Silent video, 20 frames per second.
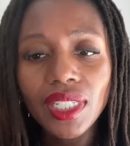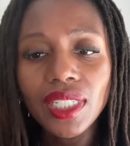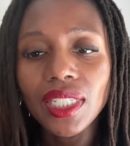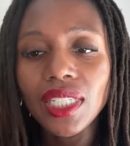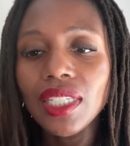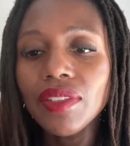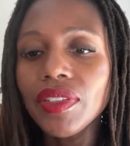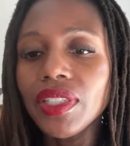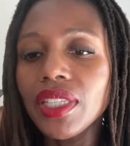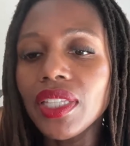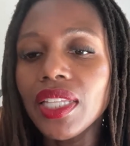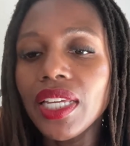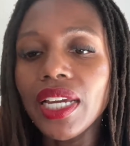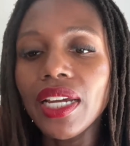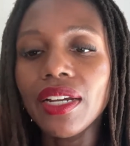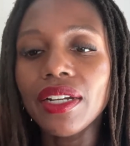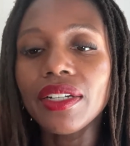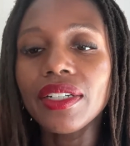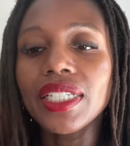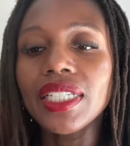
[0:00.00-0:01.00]
Even
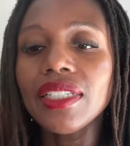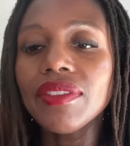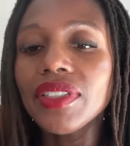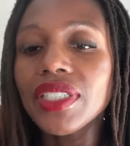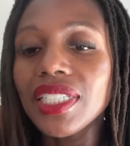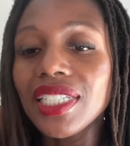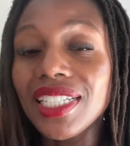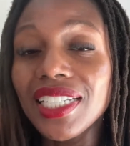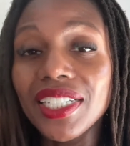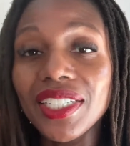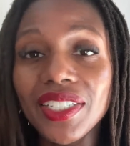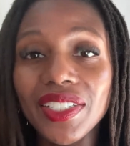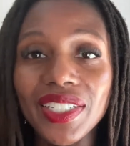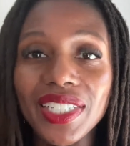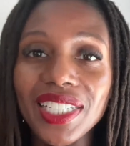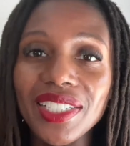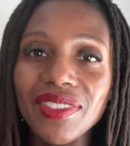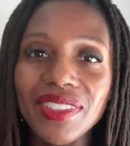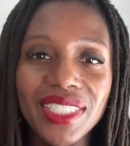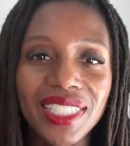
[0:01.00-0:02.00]
there, even here,
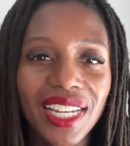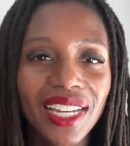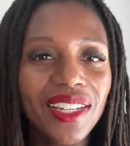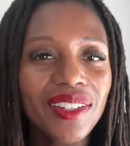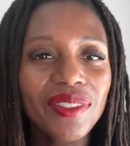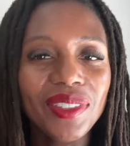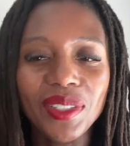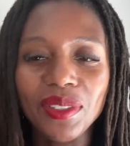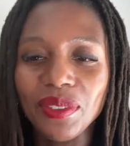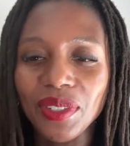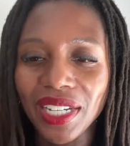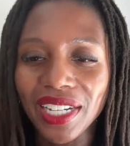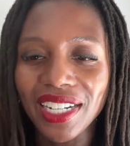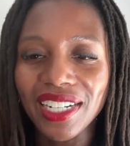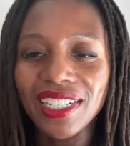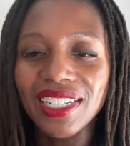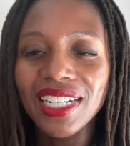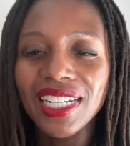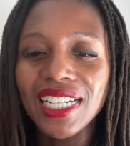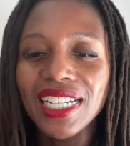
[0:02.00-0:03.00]
even
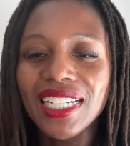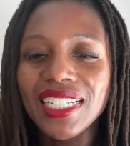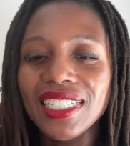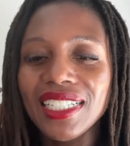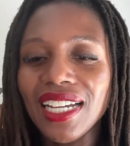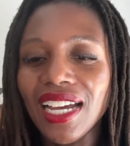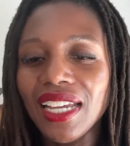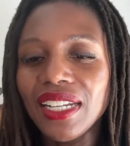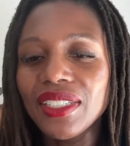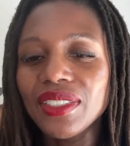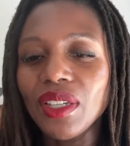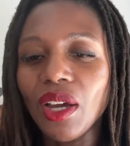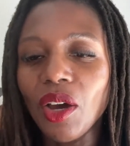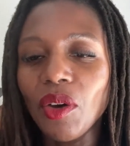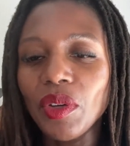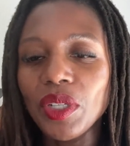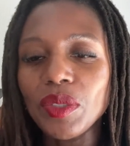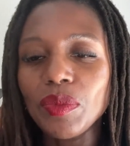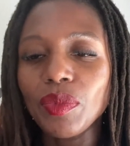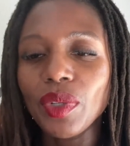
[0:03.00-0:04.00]
everywhere, God is
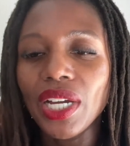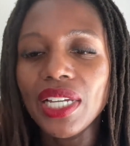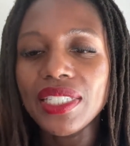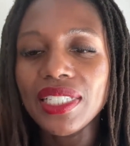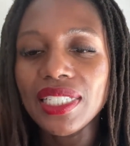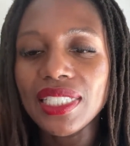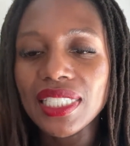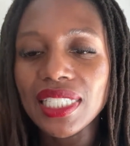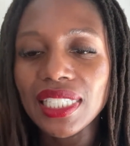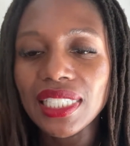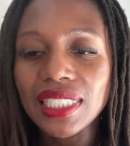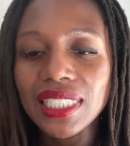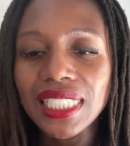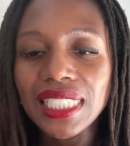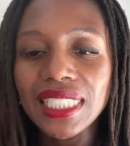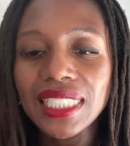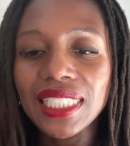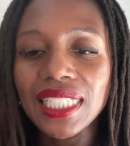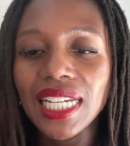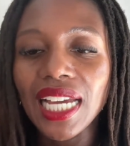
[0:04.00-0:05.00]
always present to lead
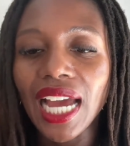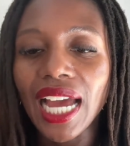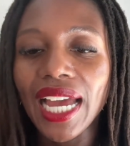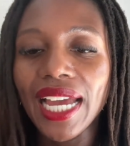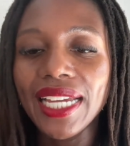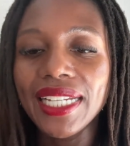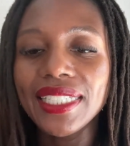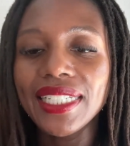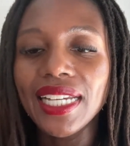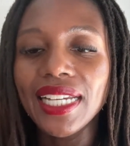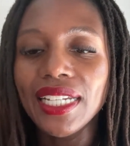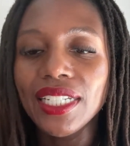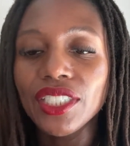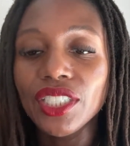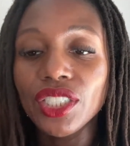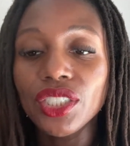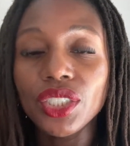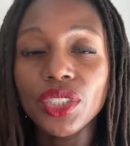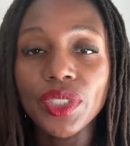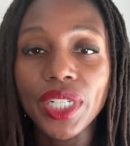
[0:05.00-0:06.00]
and guide,
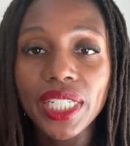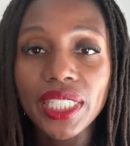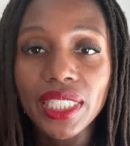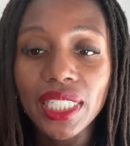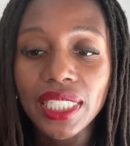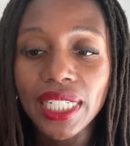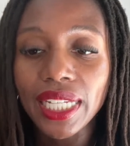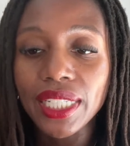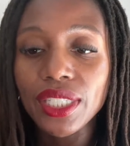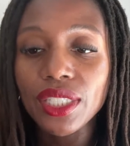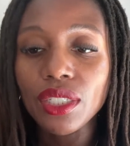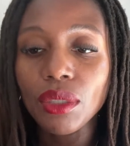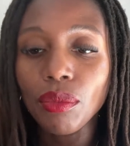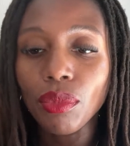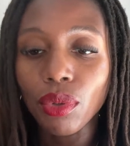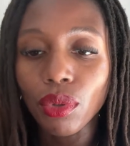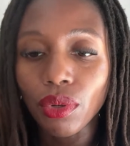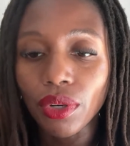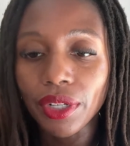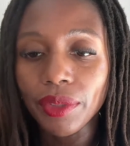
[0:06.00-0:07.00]
to strengthen and
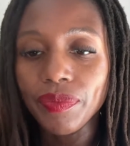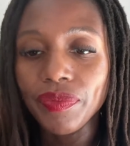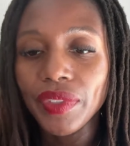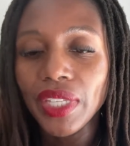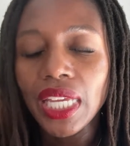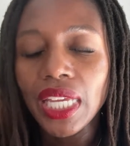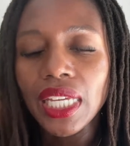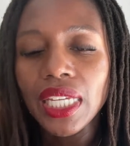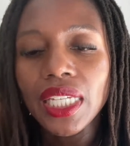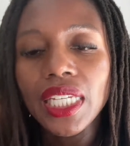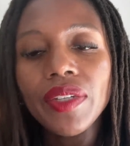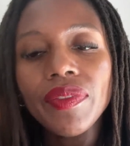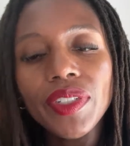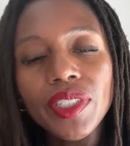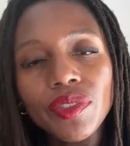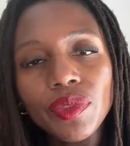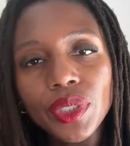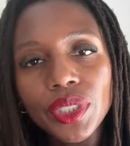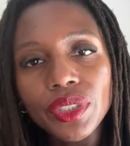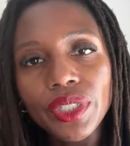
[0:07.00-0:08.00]
support. Even
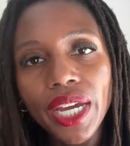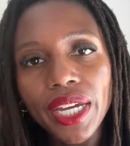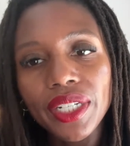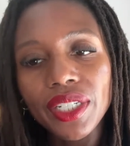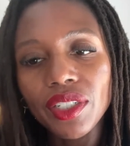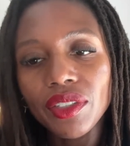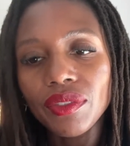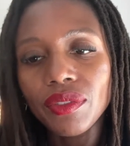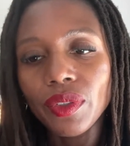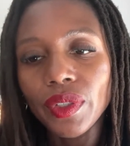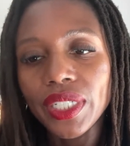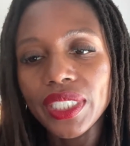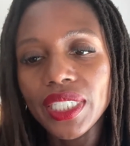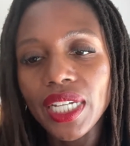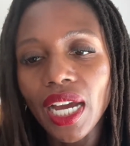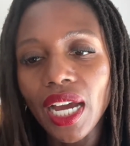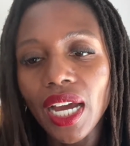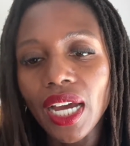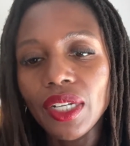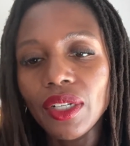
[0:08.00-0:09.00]
if we try to avoid
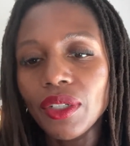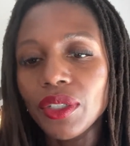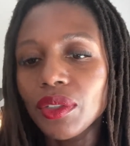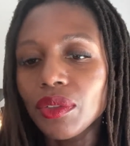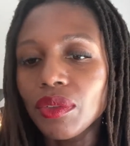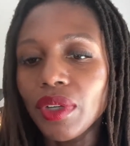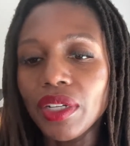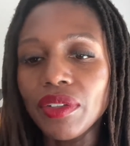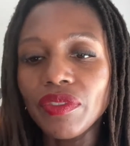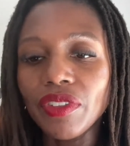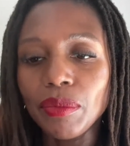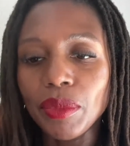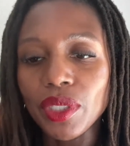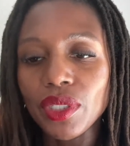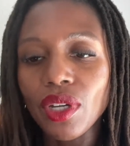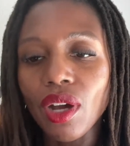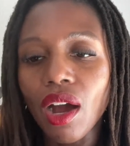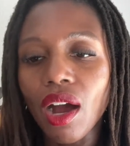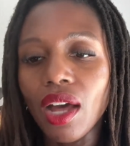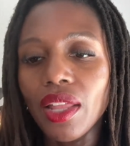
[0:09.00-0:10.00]
God or run from his
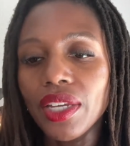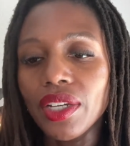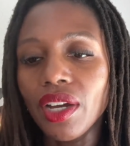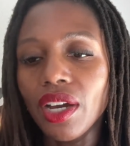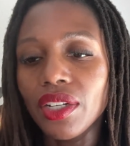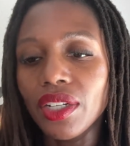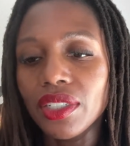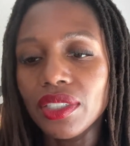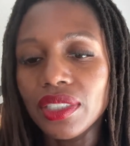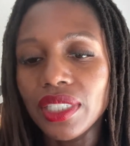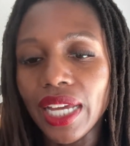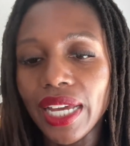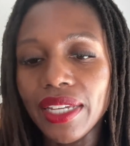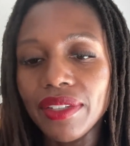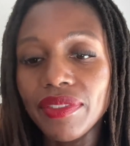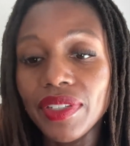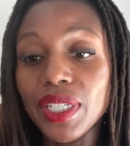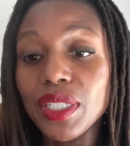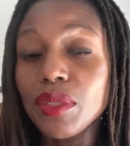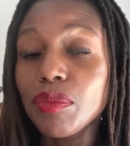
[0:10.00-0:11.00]
calling on our life,
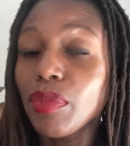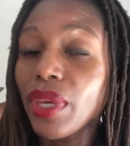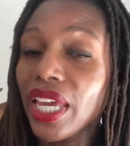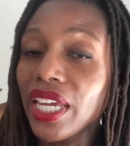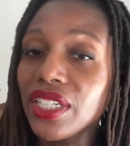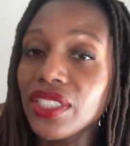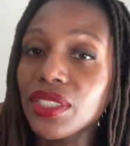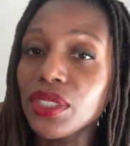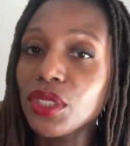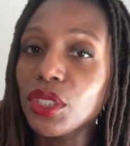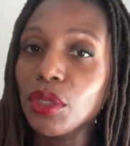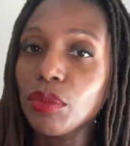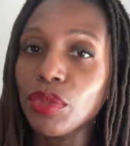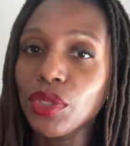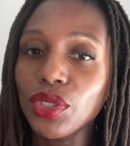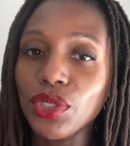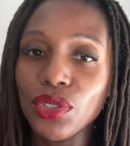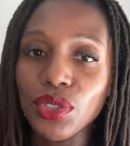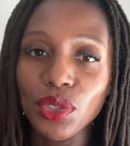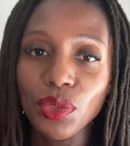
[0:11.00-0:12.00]
he's patient to
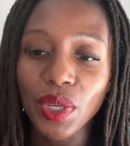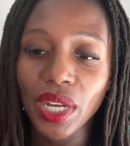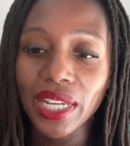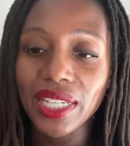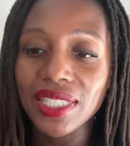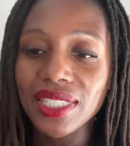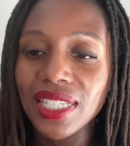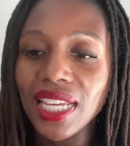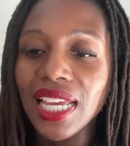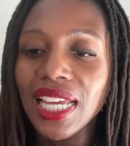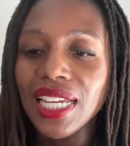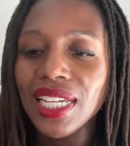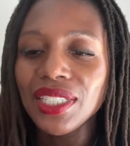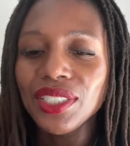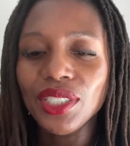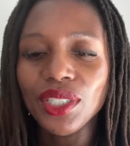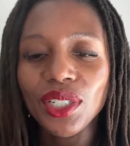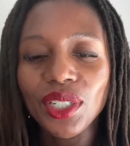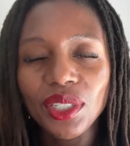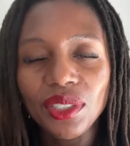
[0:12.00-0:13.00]
pursue us,
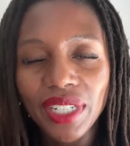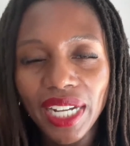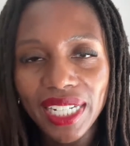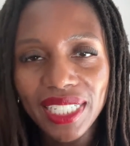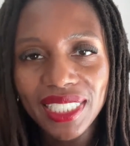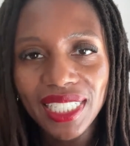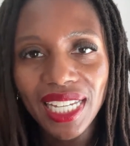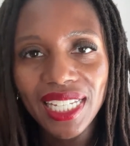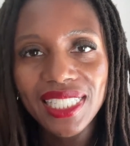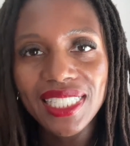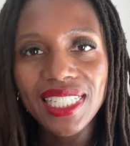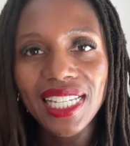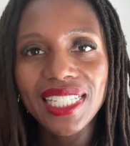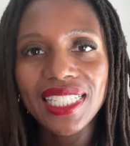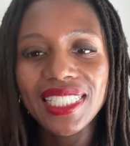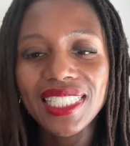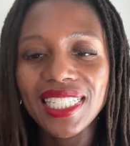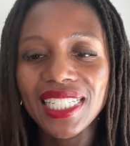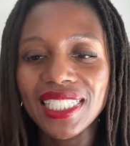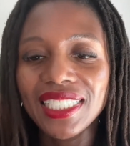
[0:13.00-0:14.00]
to correct us,
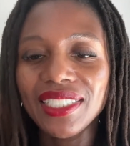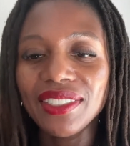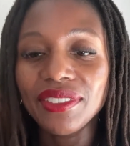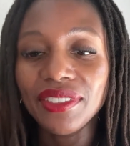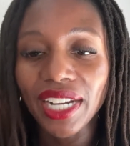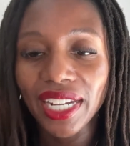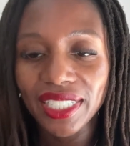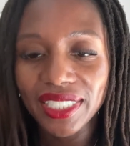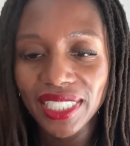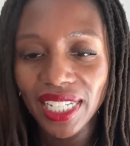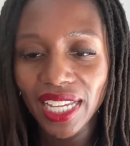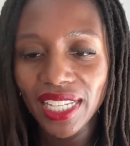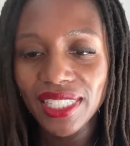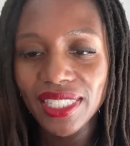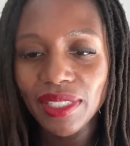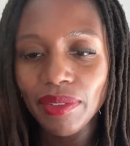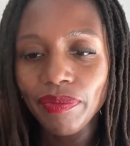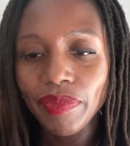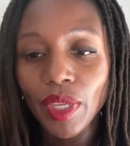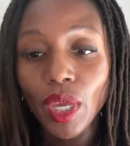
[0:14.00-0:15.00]
to direct
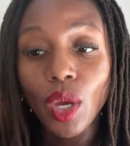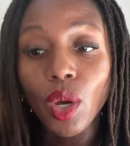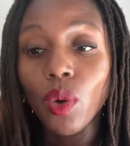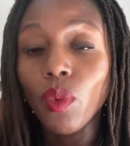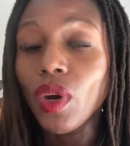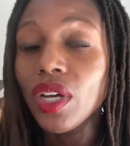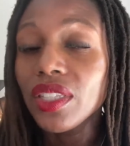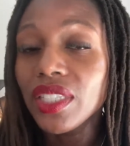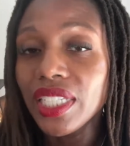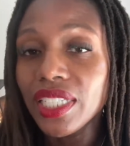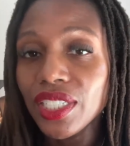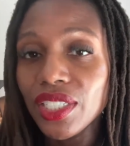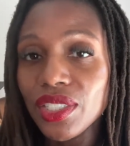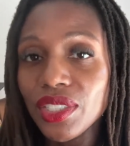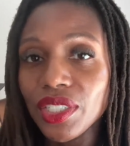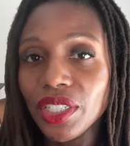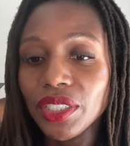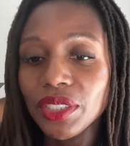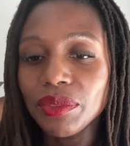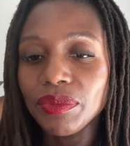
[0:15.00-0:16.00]
us. One thing is
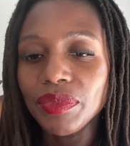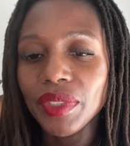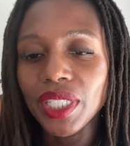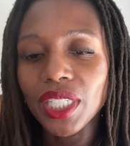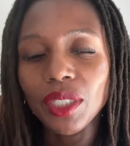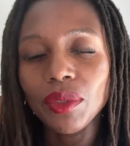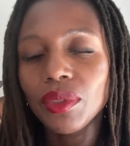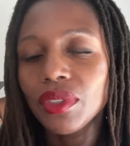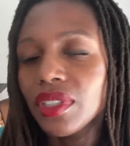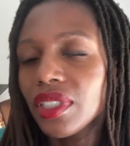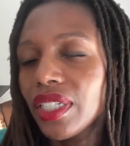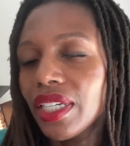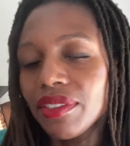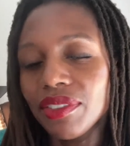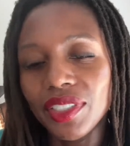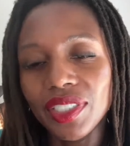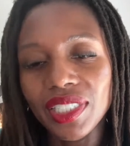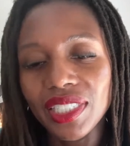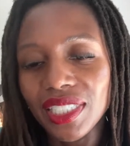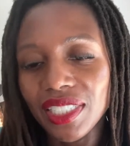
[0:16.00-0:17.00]
certain, he will
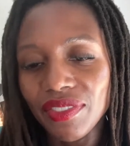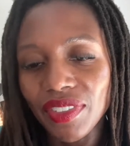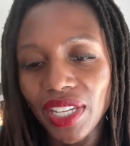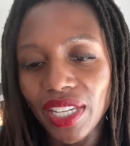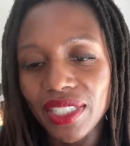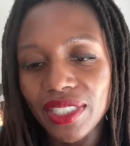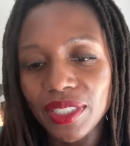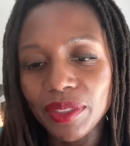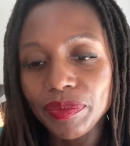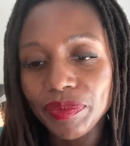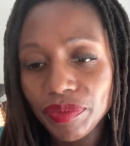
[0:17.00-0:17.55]
never leave us.